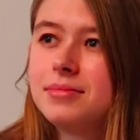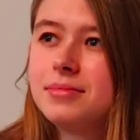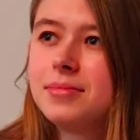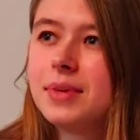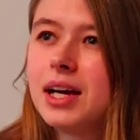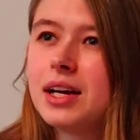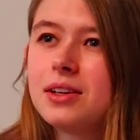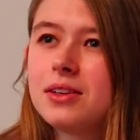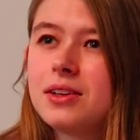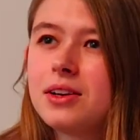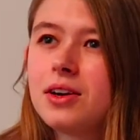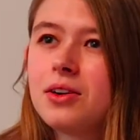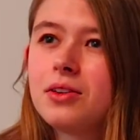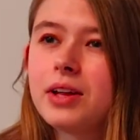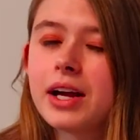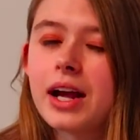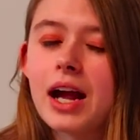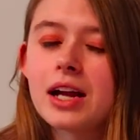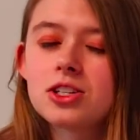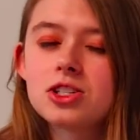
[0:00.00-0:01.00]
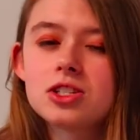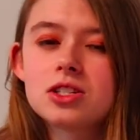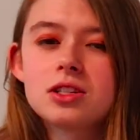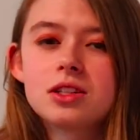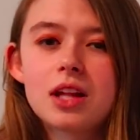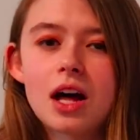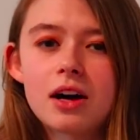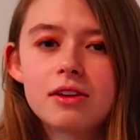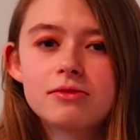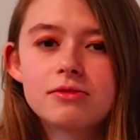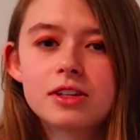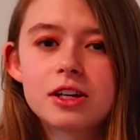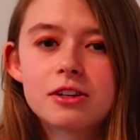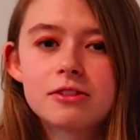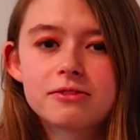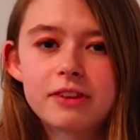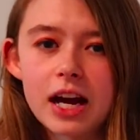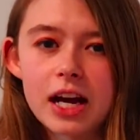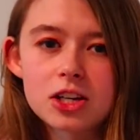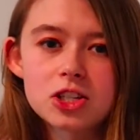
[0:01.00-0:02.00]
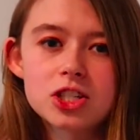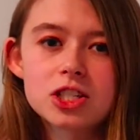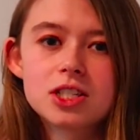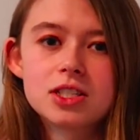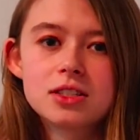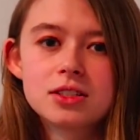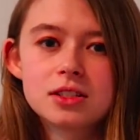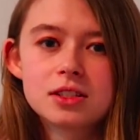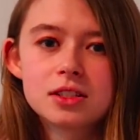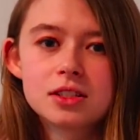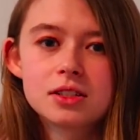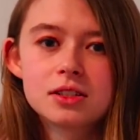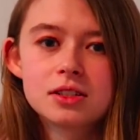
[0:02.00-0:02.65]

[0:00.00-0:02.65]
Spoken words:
I don't know, like I just love their fashion.